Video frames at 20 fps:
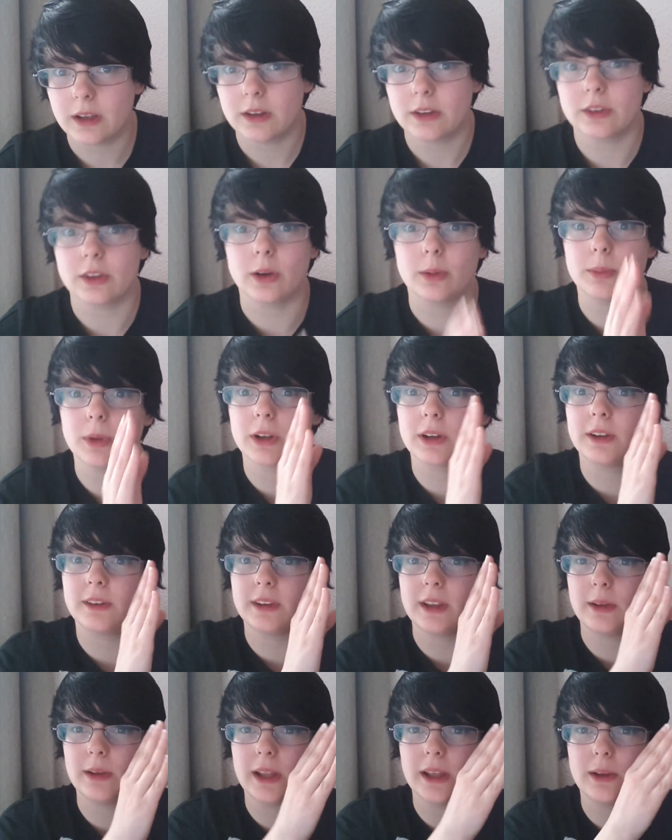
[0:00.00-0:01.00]
So I'm not going to
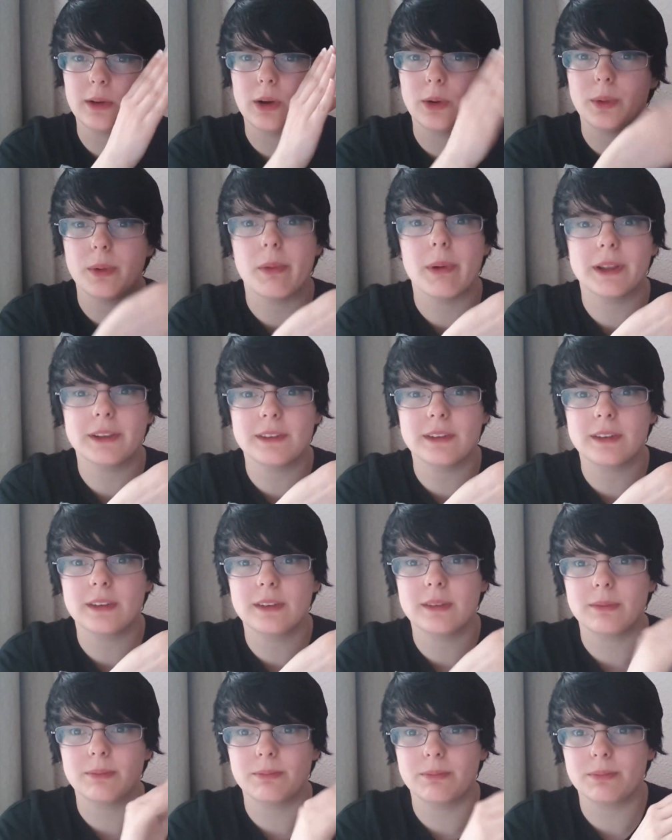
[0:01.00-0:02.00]
say like, oh, we went to
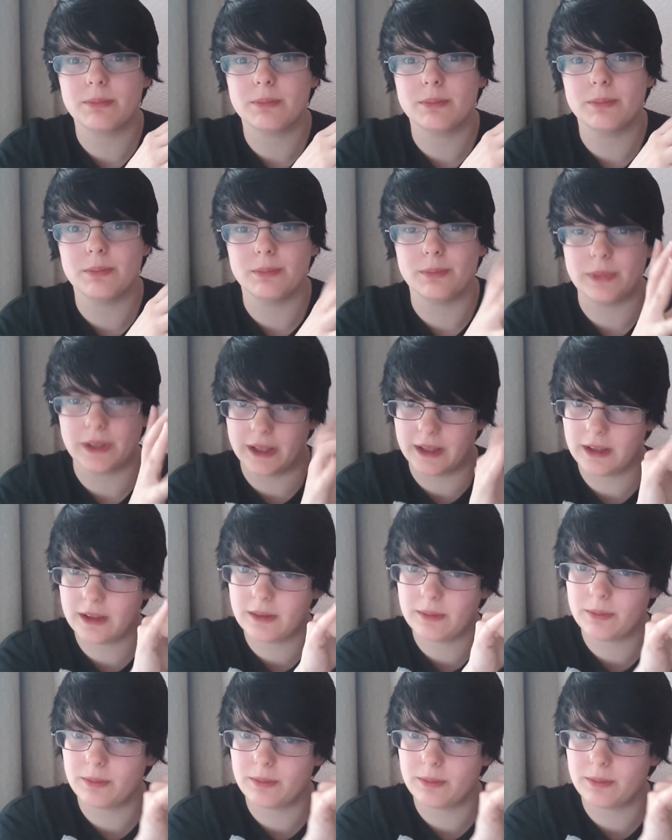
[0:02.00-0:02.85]
like